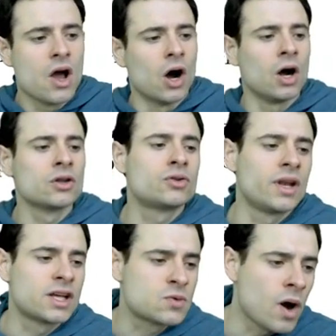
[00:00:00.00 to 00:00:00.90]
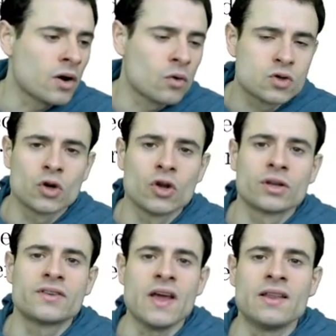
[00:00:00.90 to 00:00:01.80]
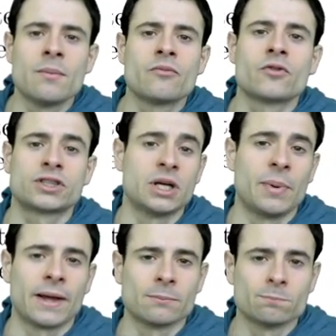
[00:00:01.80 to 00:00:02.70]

On to the next one who's going to take them for shipping.